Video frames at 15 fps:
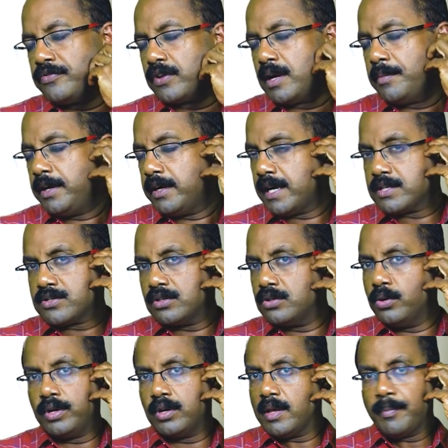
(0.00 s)
foramen, it has to
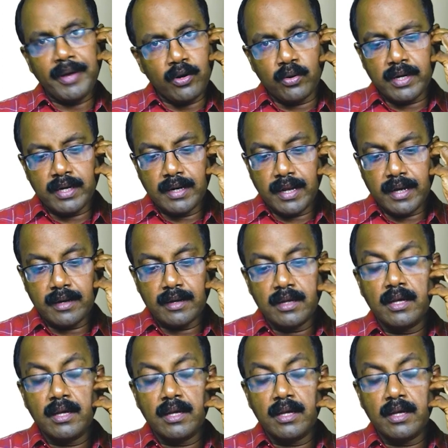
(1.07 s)
go into the parotid gland.